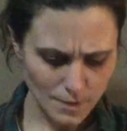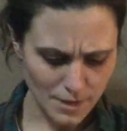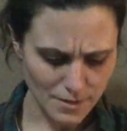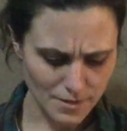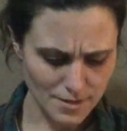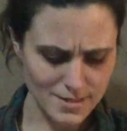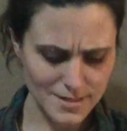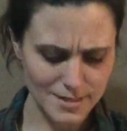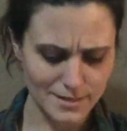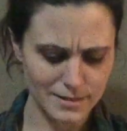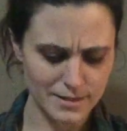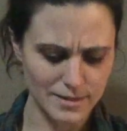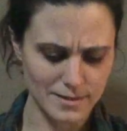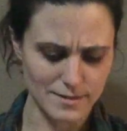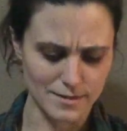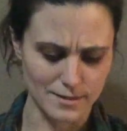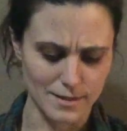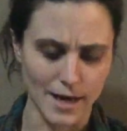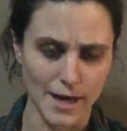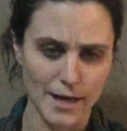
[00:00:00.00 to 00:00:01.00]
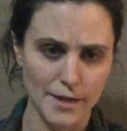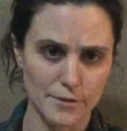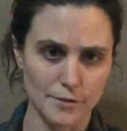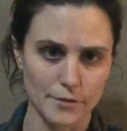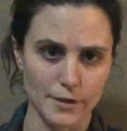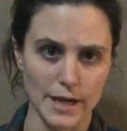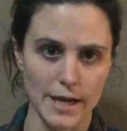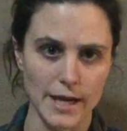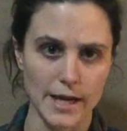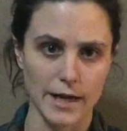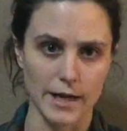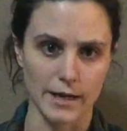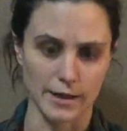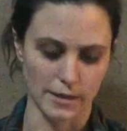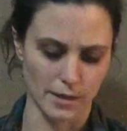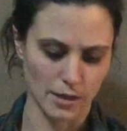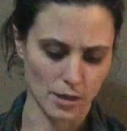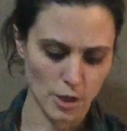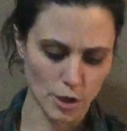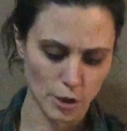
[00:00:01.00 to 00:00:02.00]
The sentence neither
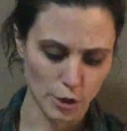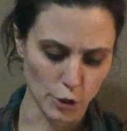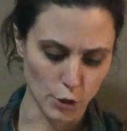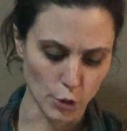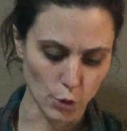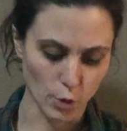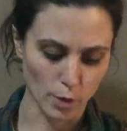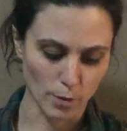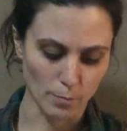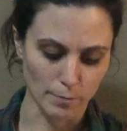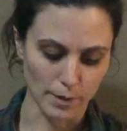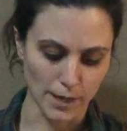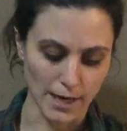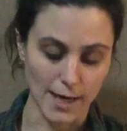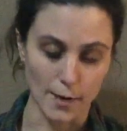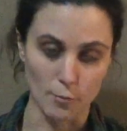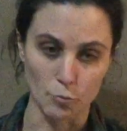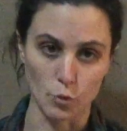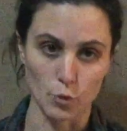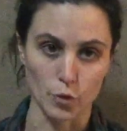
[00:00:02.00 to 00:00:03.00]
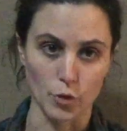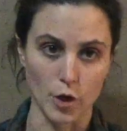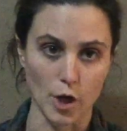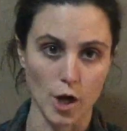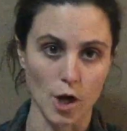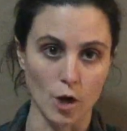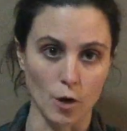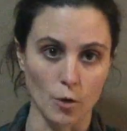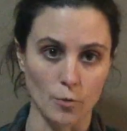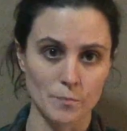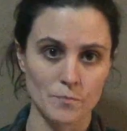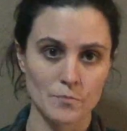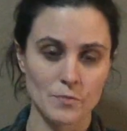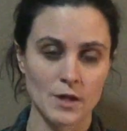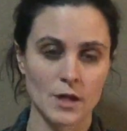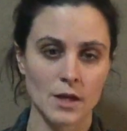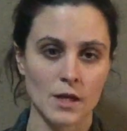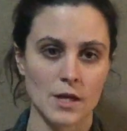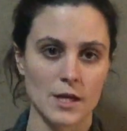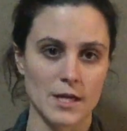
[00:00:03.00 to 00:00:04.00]
Anne nor Bob will go
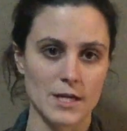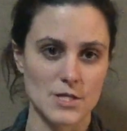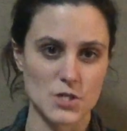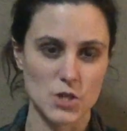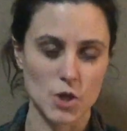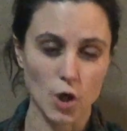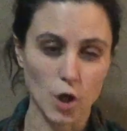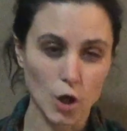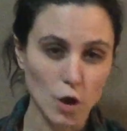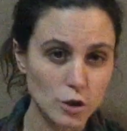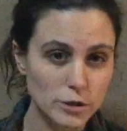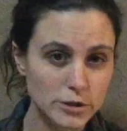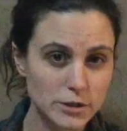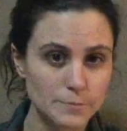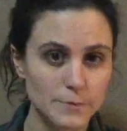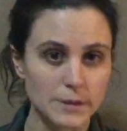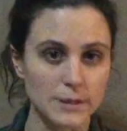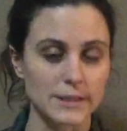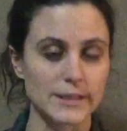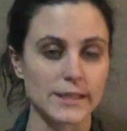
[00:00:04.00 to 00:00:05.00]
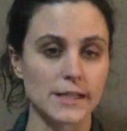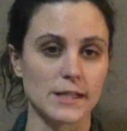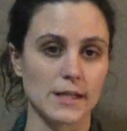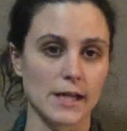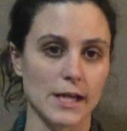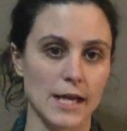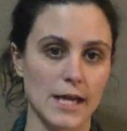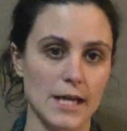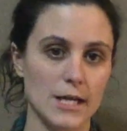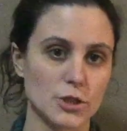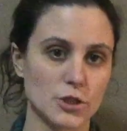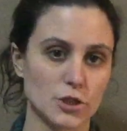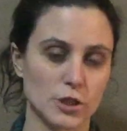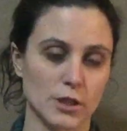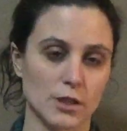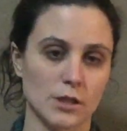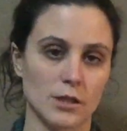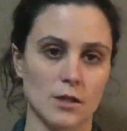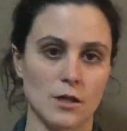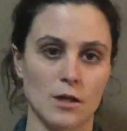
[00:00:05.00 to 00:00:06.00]
is ultimately a
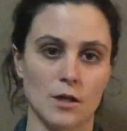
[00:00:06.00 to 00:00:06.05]
negation.